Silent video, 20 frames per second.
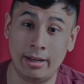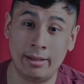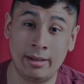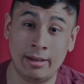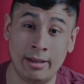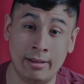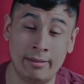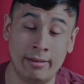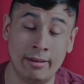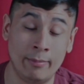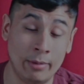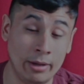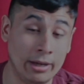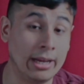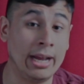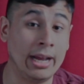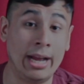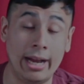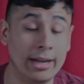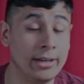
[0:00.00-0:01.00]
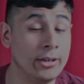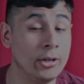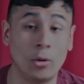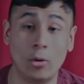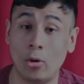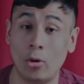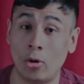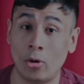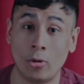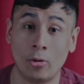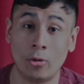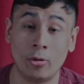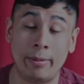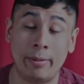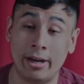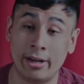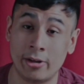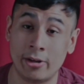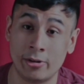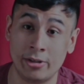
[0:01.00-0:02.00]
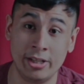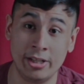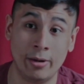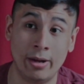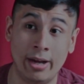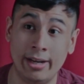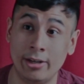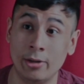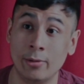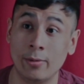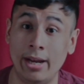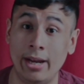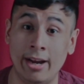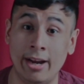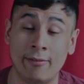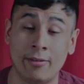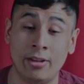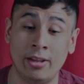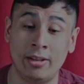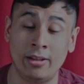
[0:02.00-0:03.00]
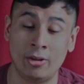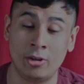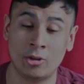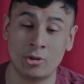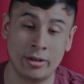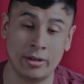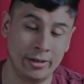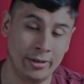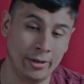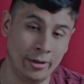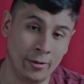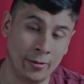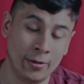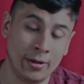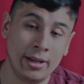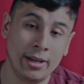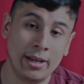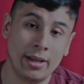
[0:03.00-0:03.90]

indicating to him, like, I know all about your deal. I know everything that you're trying to do.